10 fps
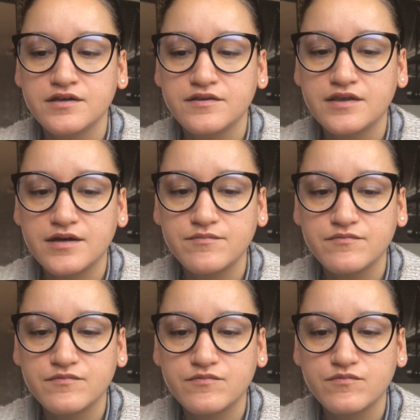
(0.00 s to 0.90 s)
that
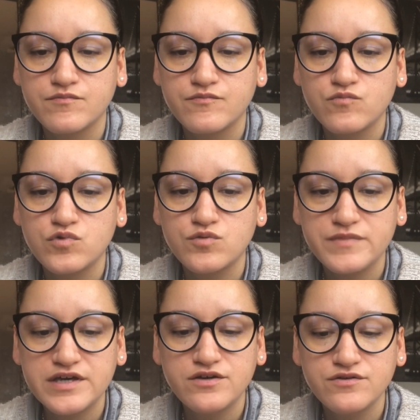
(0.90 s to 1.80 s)
will
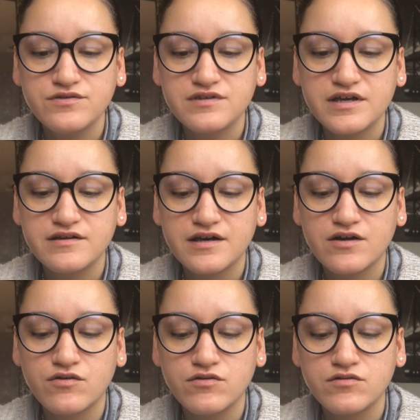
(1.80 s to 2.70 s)
make you stand
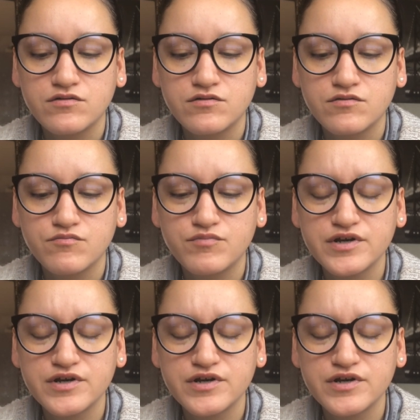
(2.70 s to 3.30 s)
out, but